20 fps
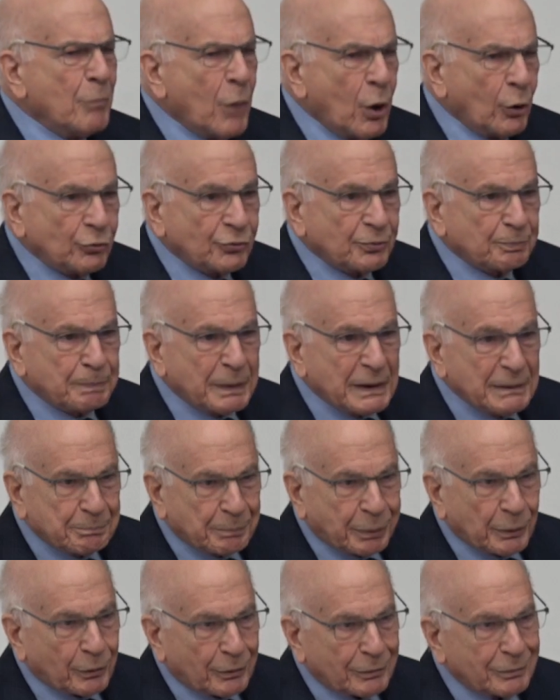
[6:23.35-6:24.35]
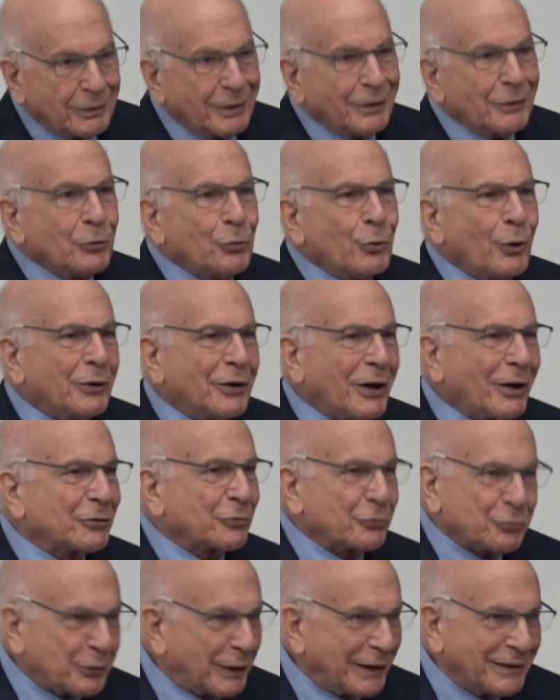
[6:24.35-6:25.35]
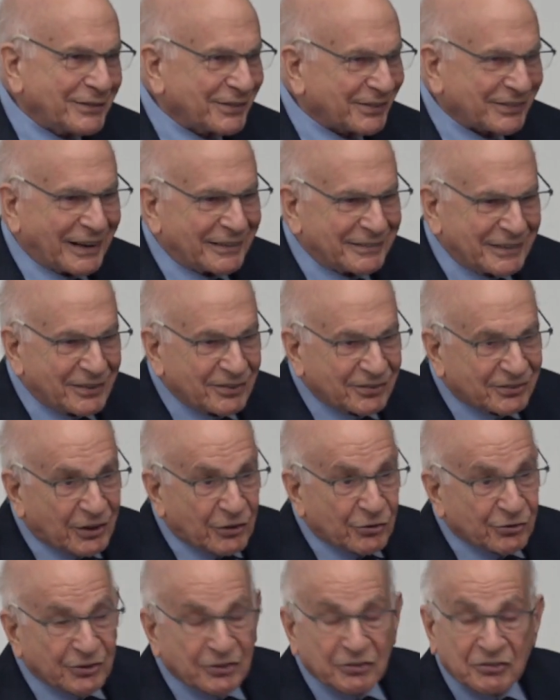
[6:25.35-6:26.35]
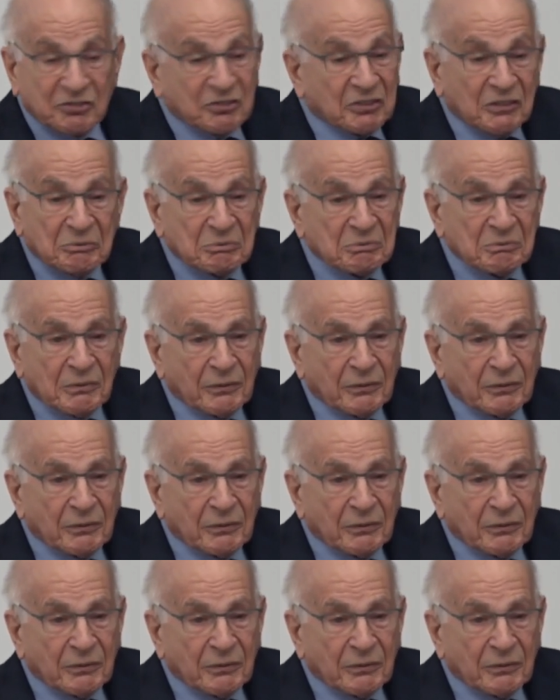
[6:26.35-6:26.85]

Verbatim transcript: Most people who are not trained statisticians